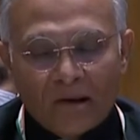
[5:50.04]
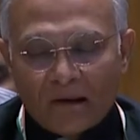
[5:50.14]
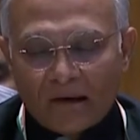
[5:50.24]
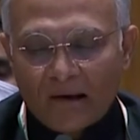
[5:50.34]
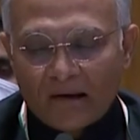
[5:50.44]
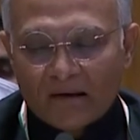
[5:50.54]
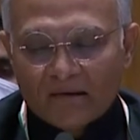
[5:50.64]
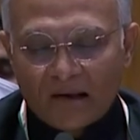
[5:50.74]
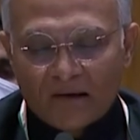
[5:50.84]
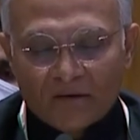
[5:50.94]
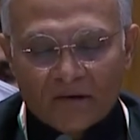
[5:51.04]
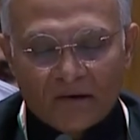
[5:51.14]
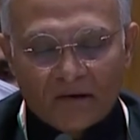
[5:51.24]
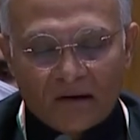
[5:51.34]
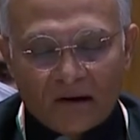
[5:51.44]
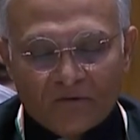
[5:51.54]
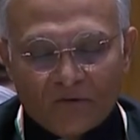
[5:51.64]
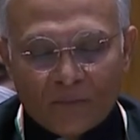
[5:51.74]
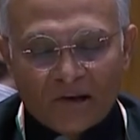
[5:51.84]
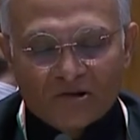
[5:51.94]
It had a salutary
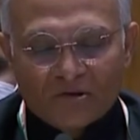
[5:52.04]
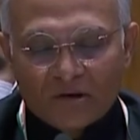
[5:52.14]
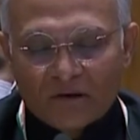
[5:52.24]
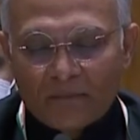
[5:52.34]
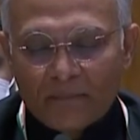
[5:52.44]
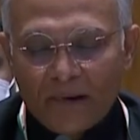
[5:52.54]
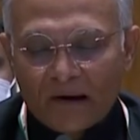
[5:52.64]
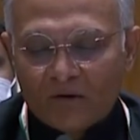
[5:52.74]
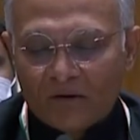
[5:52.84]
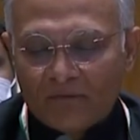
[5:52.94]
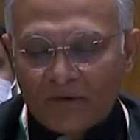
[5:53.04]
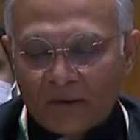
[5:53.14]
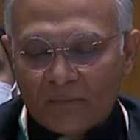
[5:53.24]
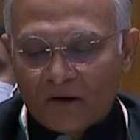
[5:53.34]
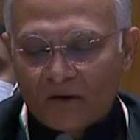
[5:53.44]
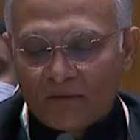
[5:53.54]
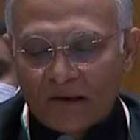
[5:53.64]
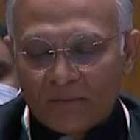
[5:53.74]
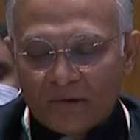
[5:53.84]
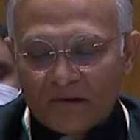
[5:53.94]
transformational impact on the fabric of
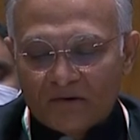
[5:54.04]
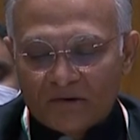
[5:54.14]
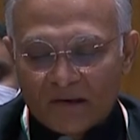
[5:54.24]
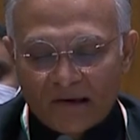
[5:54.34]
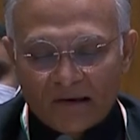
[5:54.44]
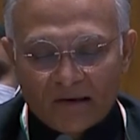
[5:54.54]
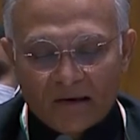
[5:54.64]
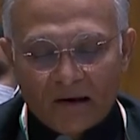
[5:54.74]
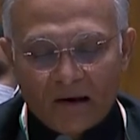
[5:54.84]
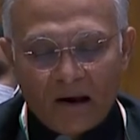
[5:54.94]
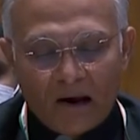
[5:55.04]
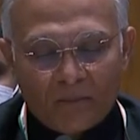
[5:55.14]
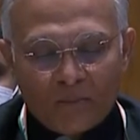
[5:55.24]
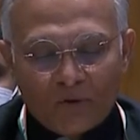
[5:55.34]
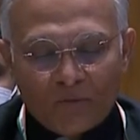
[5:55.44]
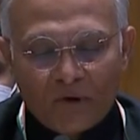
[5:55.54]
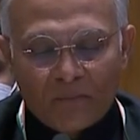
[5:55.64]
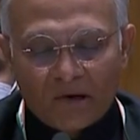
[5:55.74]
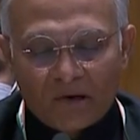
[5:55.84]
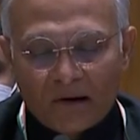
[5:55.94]
Liberian society and brought
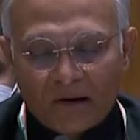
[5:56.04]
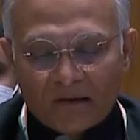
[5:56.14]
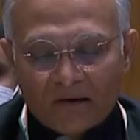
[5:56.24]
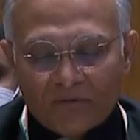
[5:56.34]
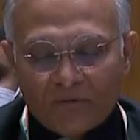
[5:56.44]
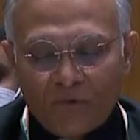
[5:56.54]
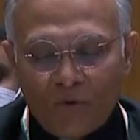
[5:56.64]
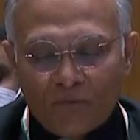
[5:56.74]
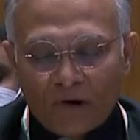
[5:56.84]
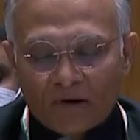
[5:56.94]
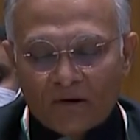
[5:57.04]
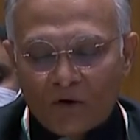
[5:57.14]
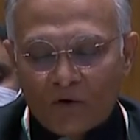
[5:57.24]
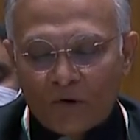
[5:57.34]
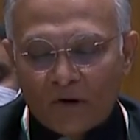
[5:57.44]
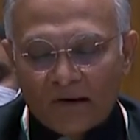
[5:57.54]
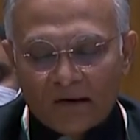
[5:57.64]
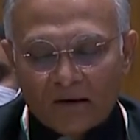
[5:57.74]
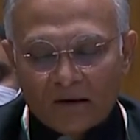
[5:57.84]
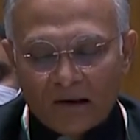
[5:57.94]
women at the forefront of
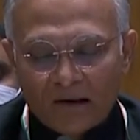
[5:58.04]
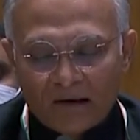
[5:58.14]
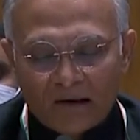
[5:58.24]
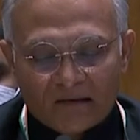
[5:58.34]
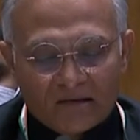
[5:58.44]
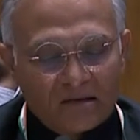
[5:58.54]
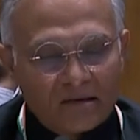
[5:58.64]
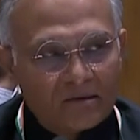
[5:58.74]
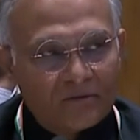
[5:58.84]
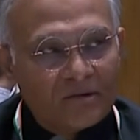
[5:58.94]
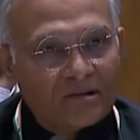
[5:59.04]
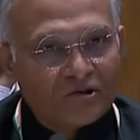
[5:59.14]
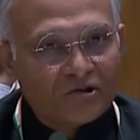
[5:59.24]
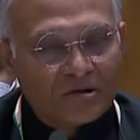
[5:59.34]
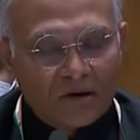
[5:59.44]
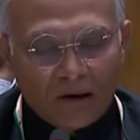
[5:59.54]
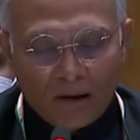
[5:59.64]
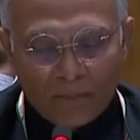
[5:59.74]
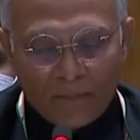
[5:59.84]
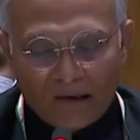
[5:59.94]
political and legislative
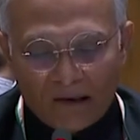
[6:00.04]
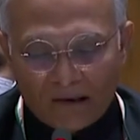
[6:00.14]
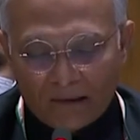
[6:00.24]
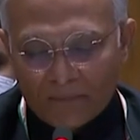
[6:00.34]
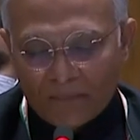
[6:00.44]
decision-making.